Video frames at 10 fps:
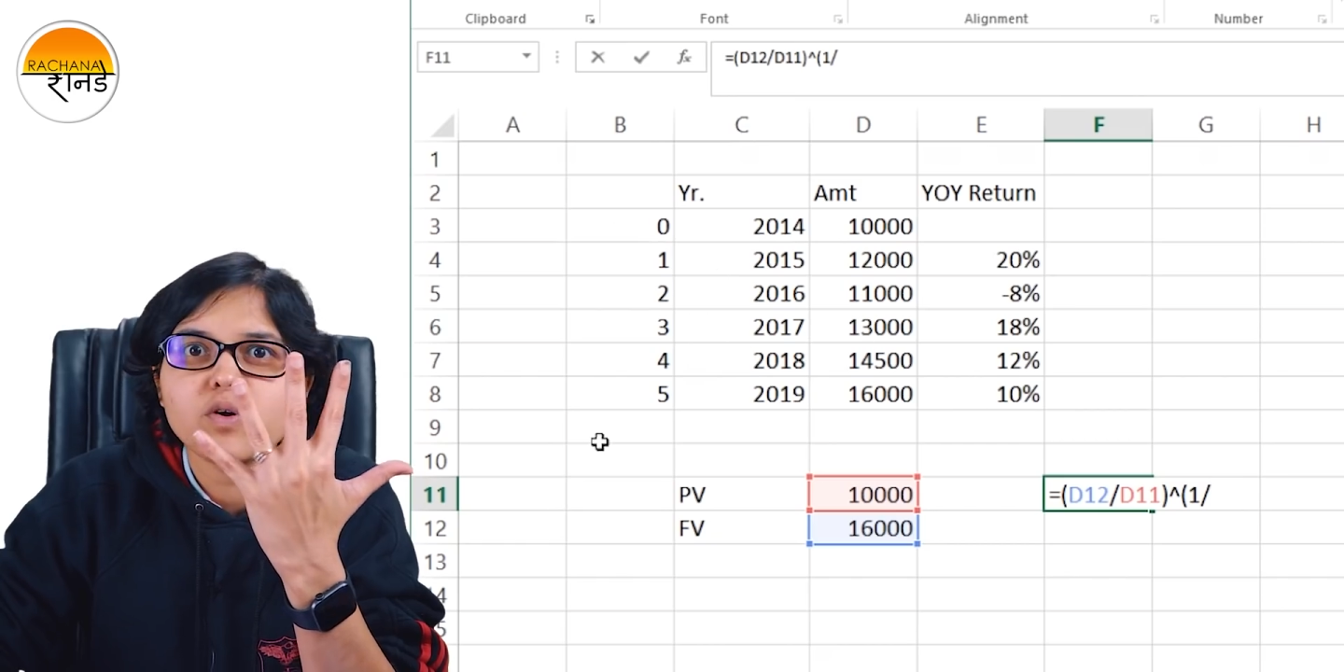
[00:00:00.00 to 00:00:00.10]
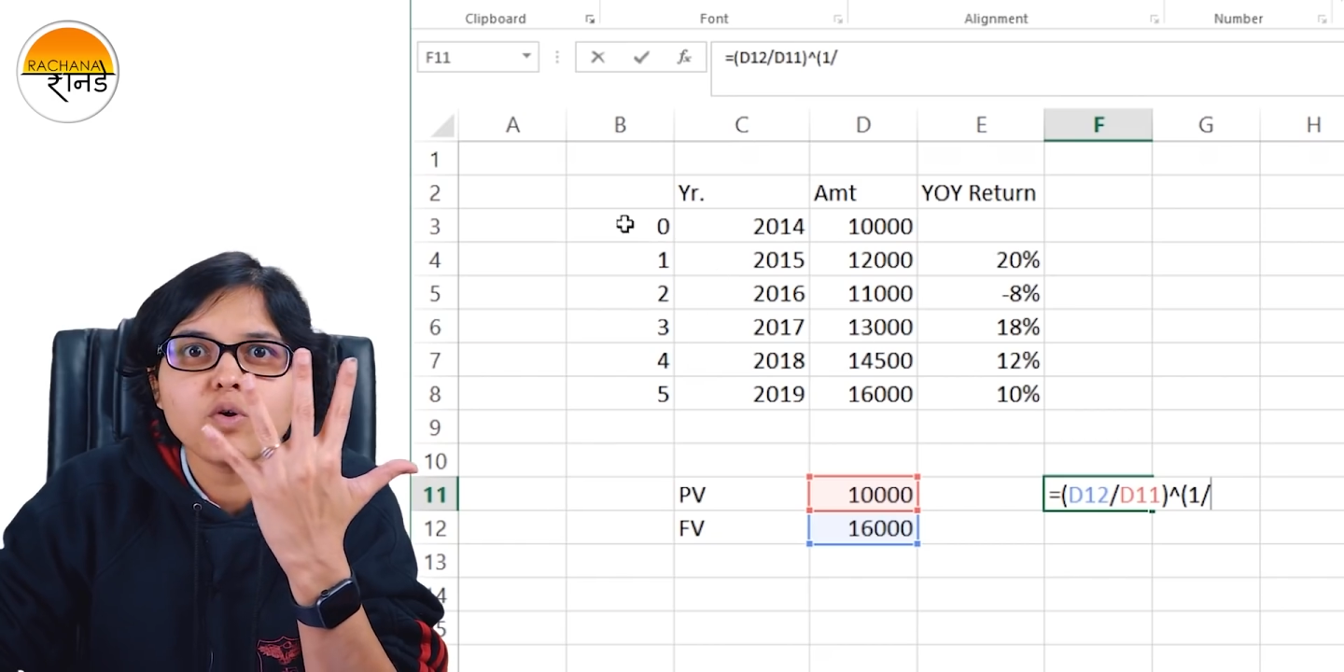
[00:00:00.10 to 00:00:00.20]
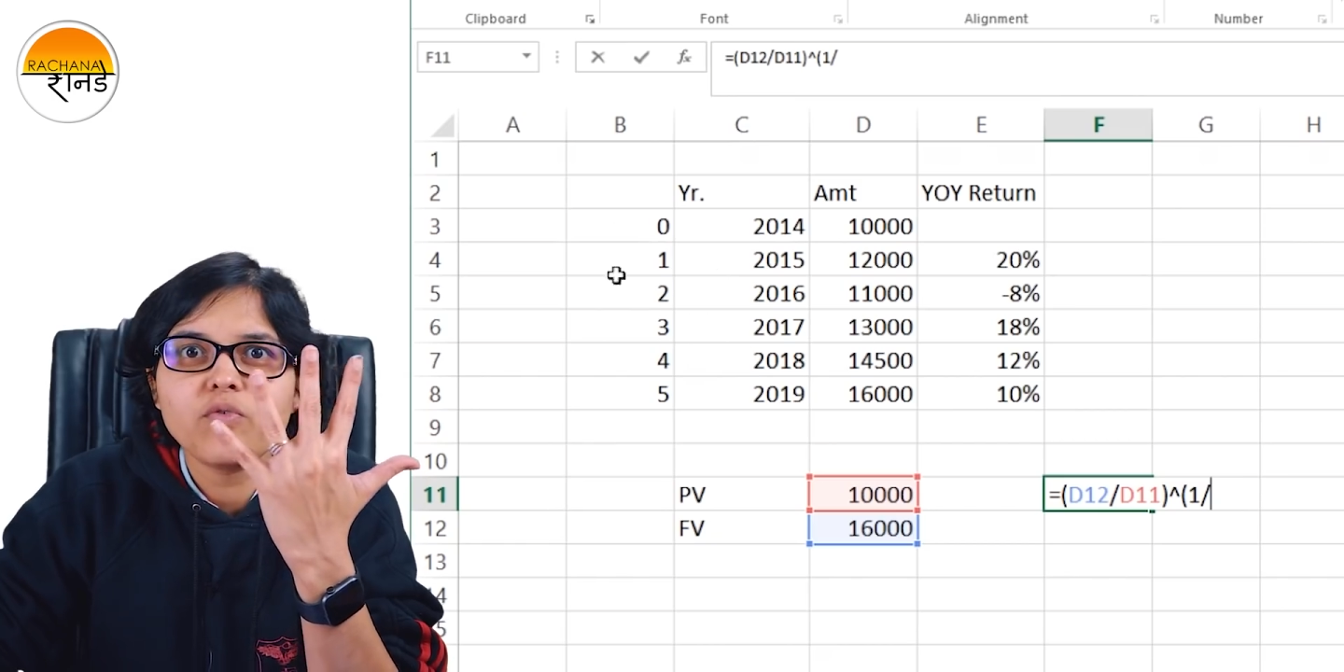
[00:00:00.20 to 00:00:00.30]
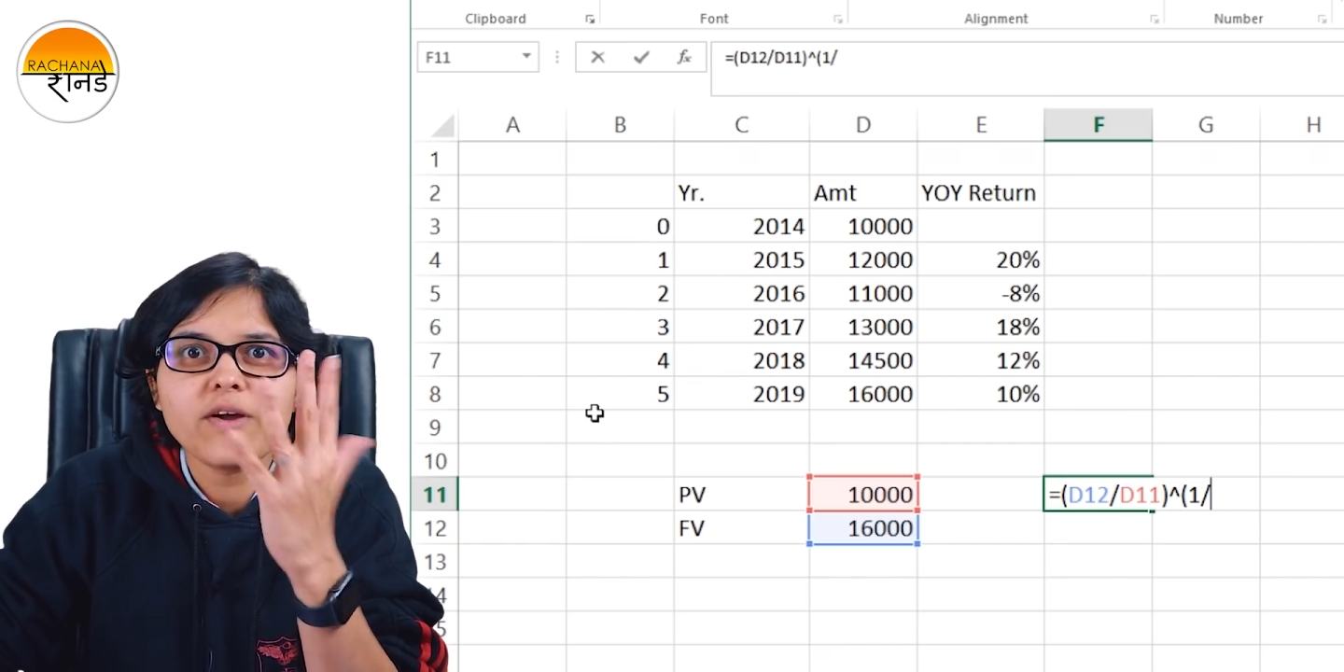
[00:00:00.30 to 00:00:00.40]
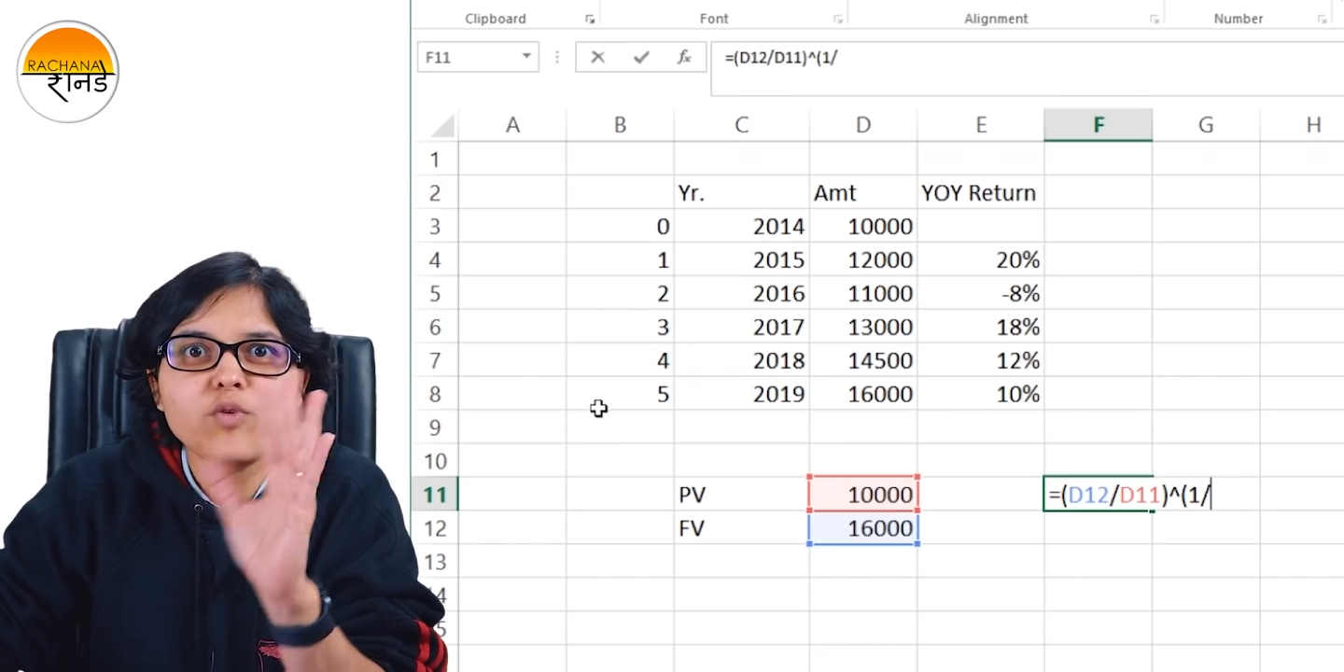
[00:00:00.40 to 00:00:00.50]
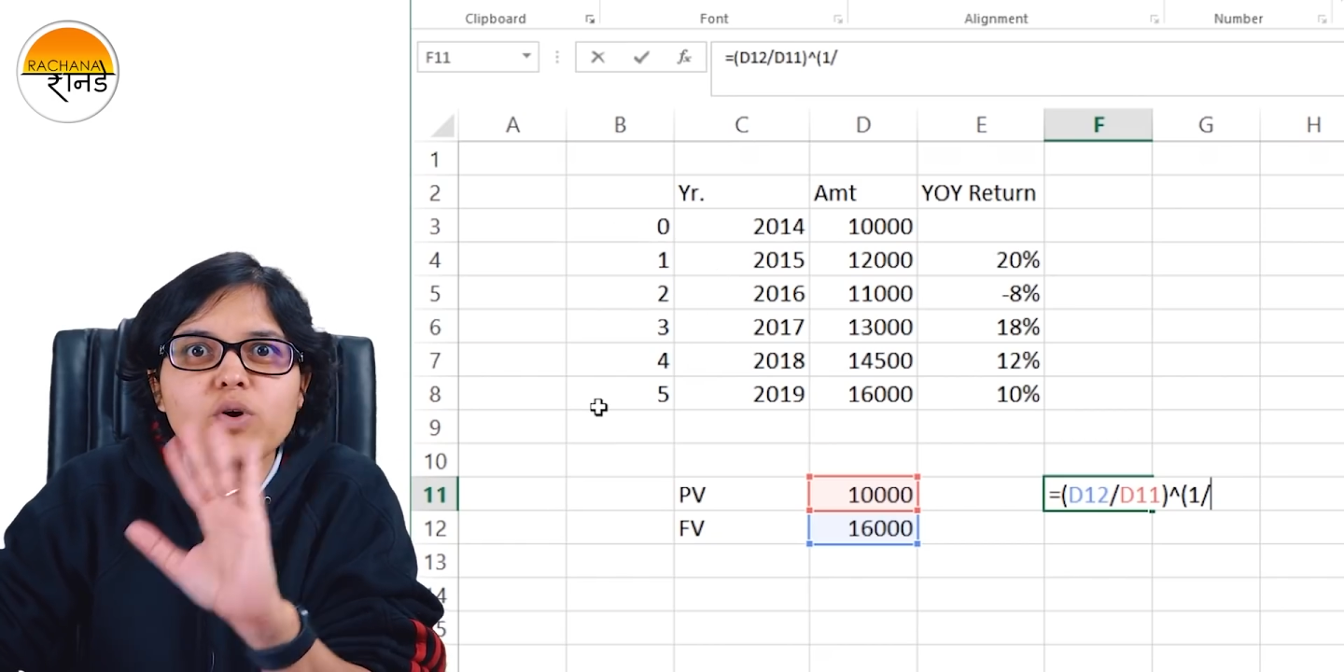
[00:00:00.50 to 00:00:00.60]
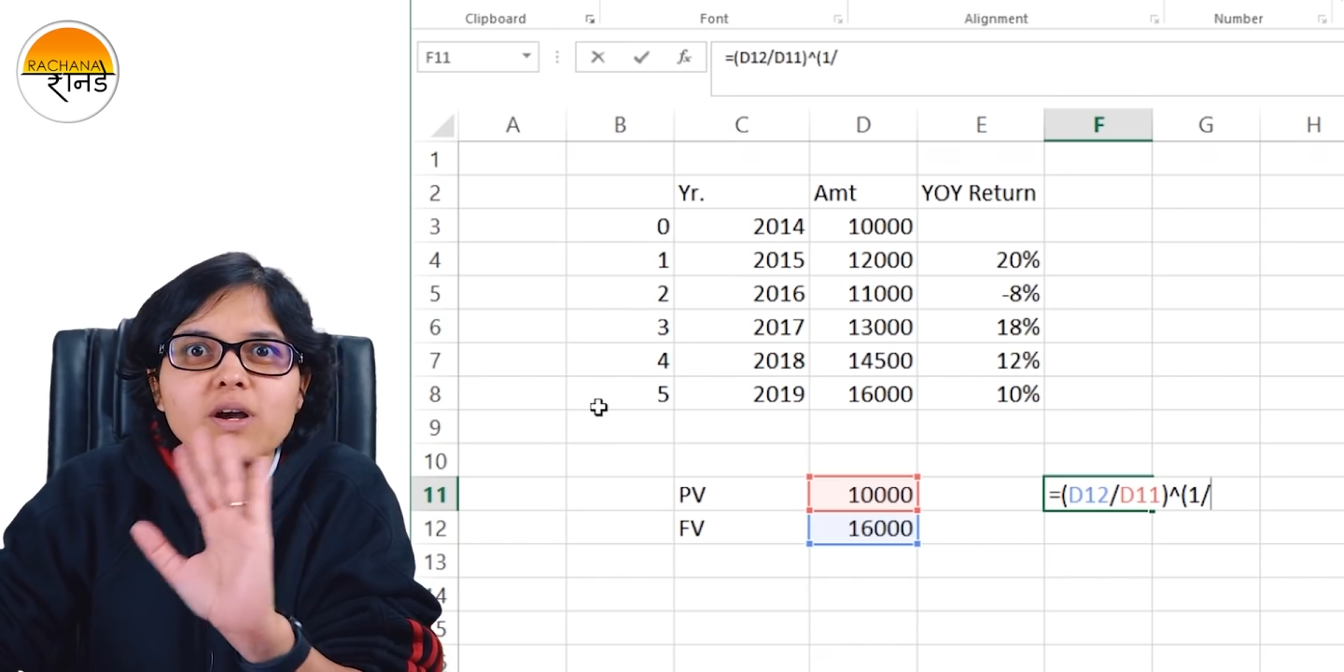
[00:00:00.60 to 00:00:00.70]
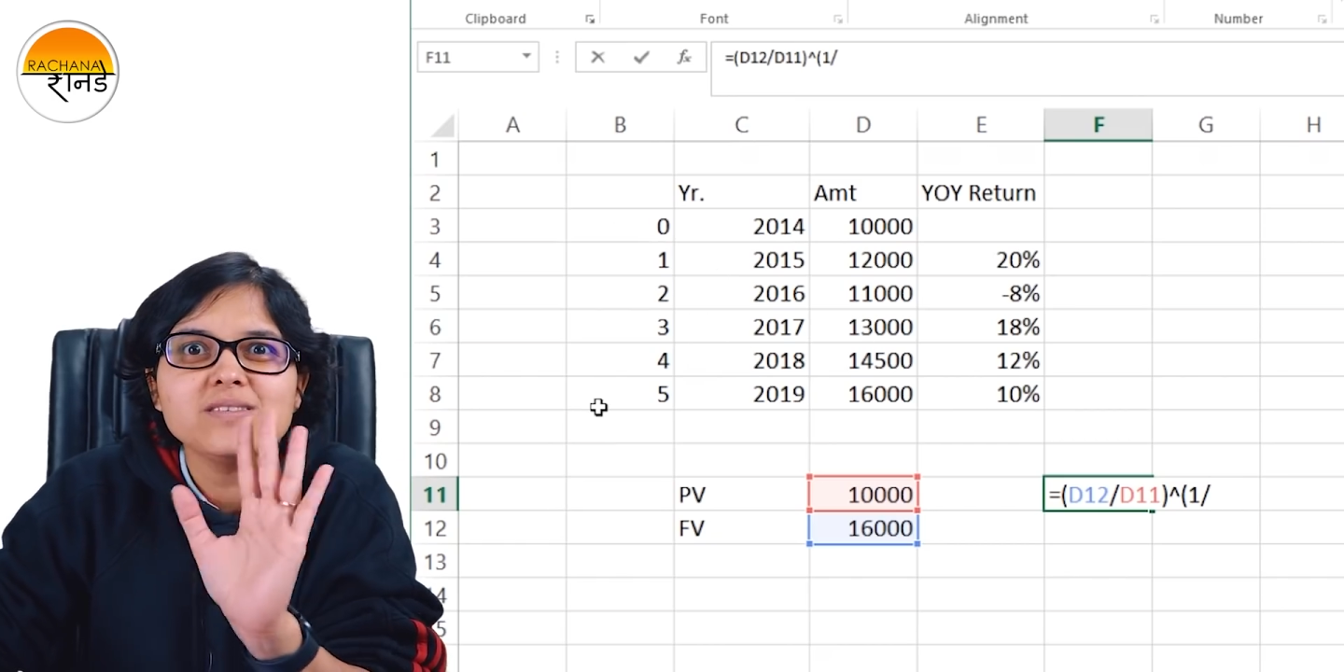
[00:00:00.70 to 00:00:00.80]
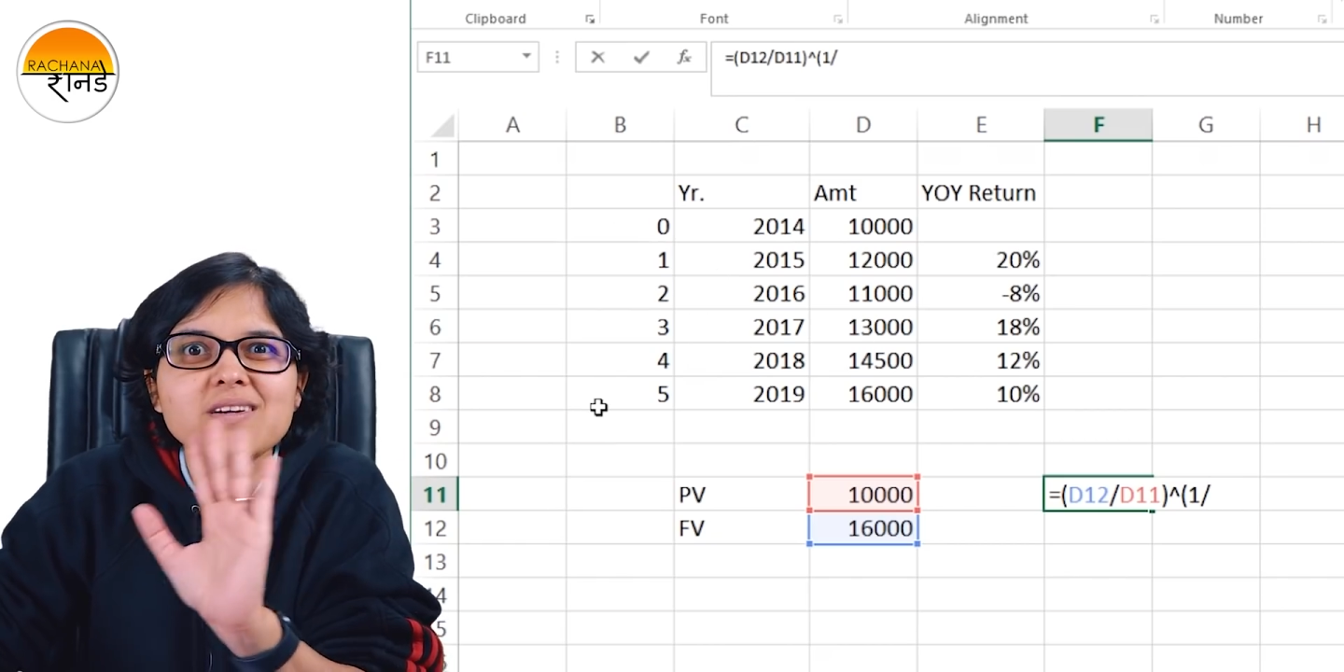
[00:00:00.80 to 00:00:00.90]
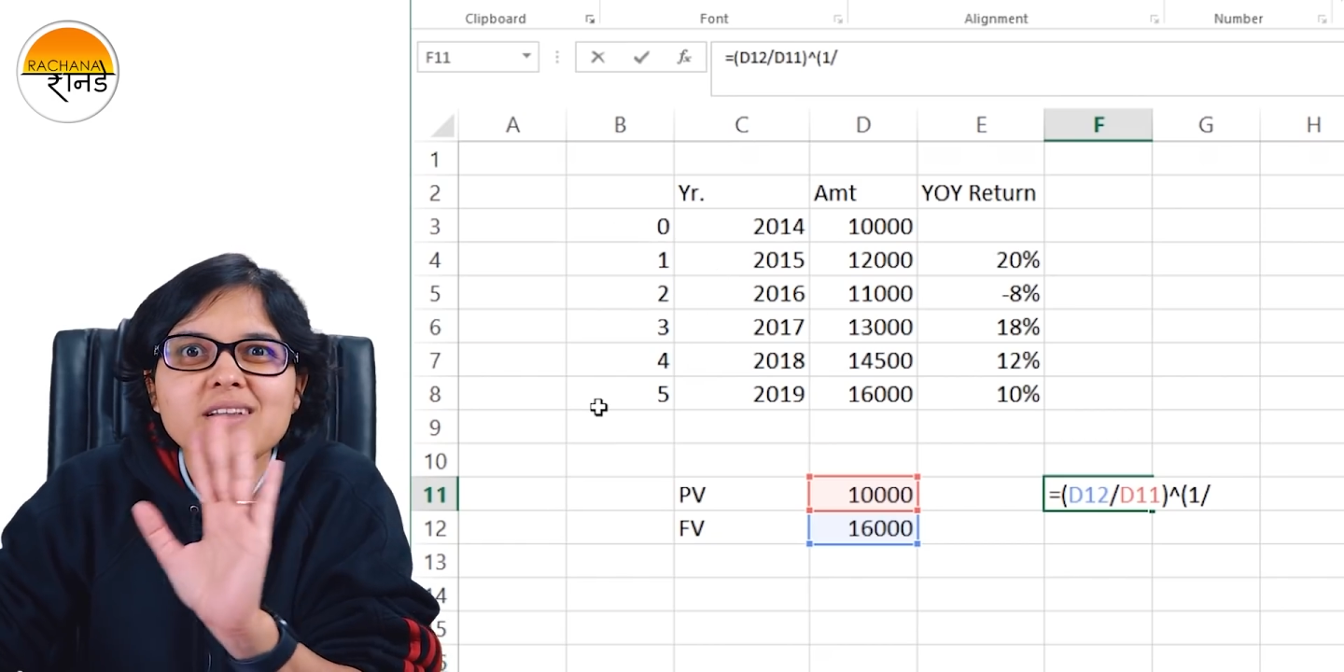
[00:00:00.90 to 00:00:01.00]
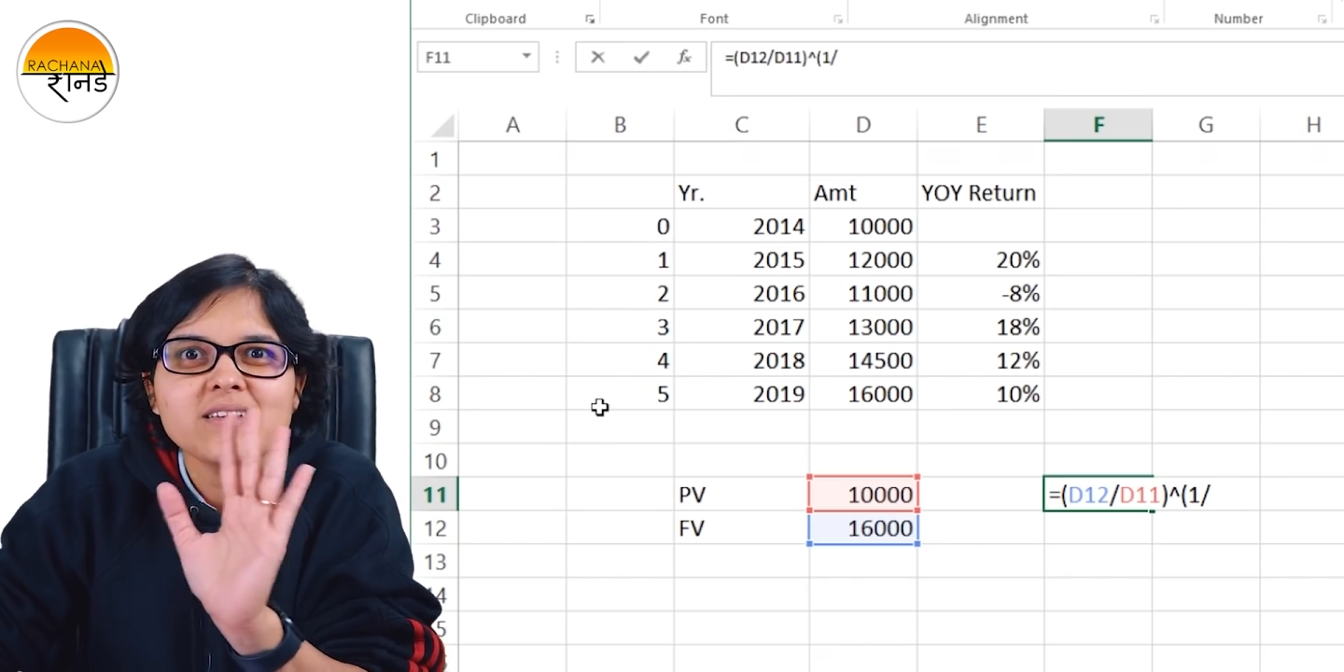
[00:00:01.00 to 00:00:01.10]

to 5 don't consider